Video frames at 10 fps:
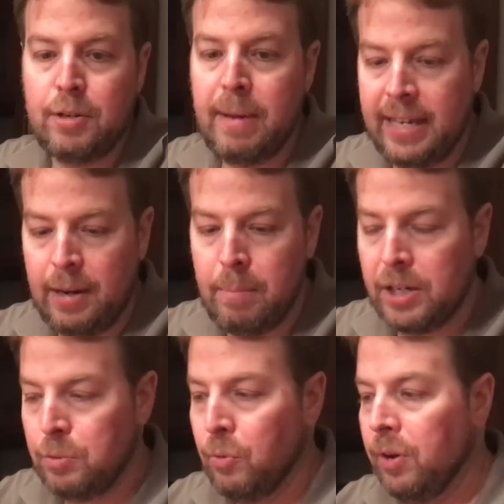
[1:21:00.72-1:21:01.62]
to make it a
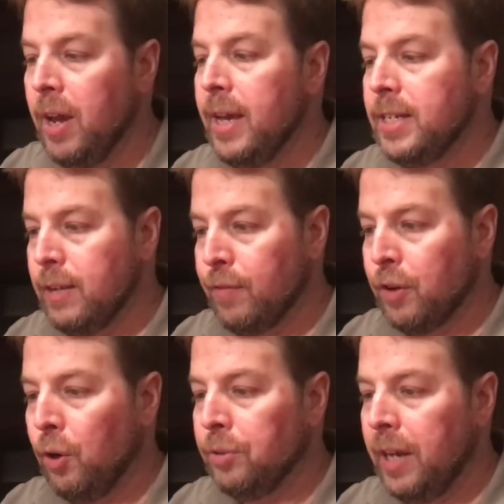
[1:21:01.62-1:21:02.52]
much more
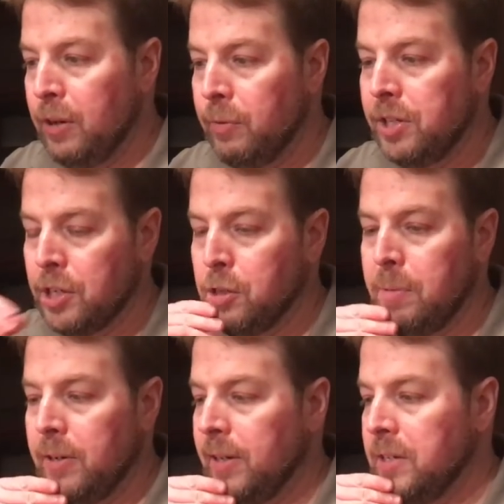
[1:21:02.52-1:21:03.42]
difficult and rich
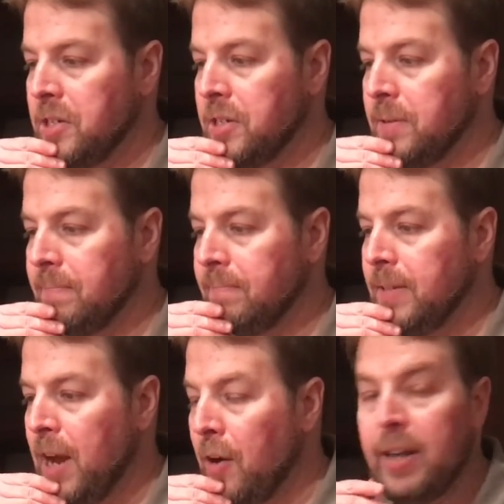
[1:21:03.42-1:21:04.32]
experience.
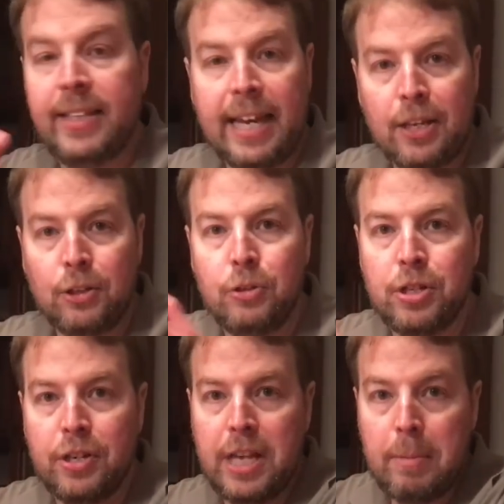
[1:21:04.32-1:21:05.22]
All right, that
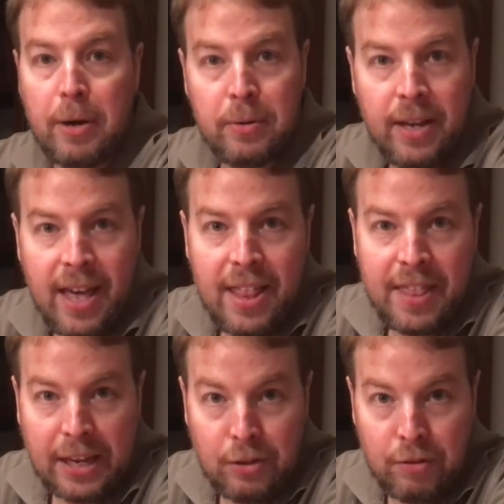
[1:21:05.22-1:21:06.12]
concludes our demo.
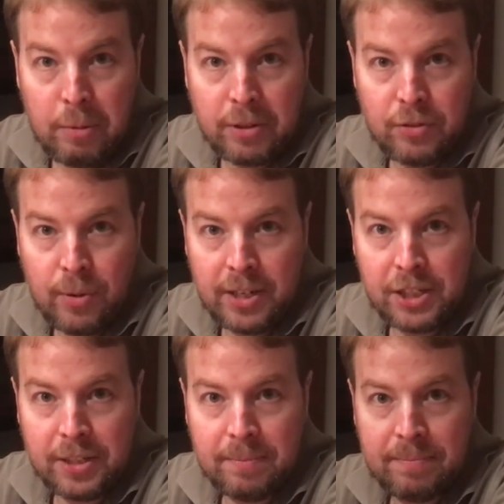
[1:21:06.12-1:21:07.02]
Thank you very much for watching.